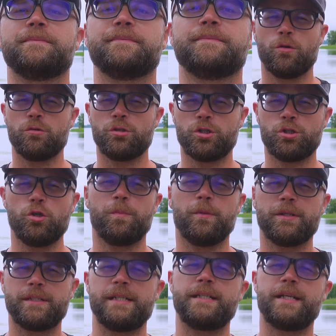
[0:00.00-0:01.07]
So those
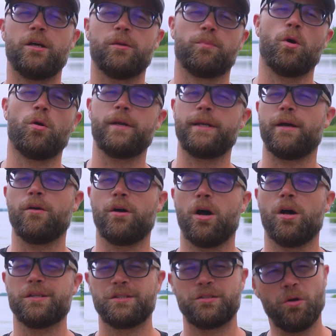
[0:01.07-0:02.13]
super detailed broken down
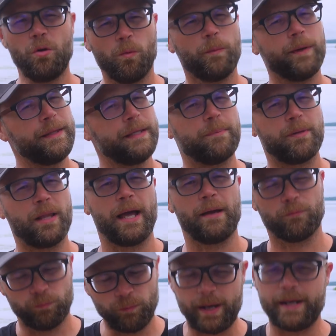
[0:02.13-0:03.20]
costs don't really apply
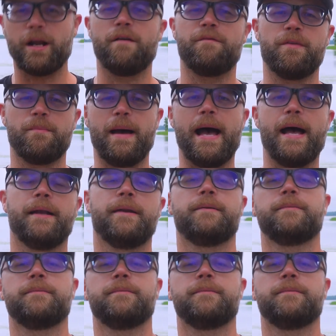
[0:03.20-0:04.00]
right off the bat.